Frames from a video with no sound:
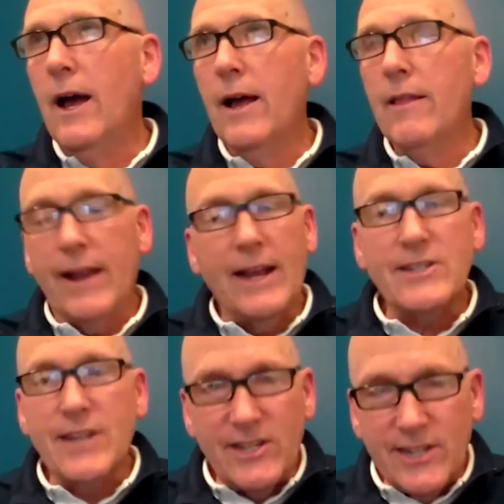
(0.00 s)
like I
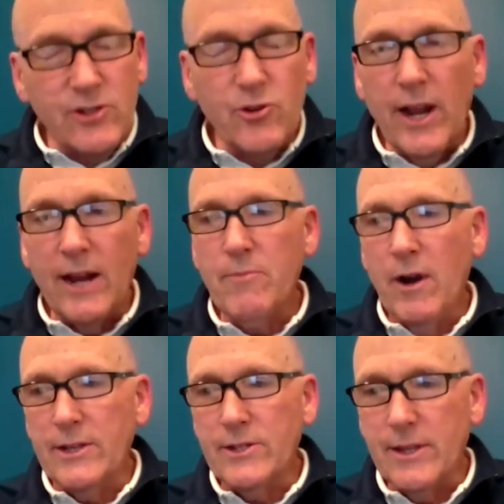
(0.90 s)
said, 6 or 9
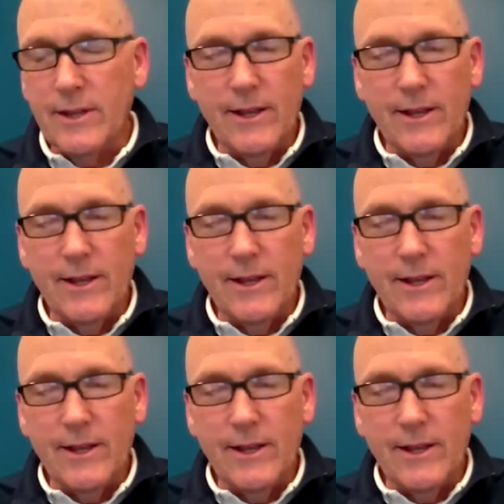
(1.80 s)
months.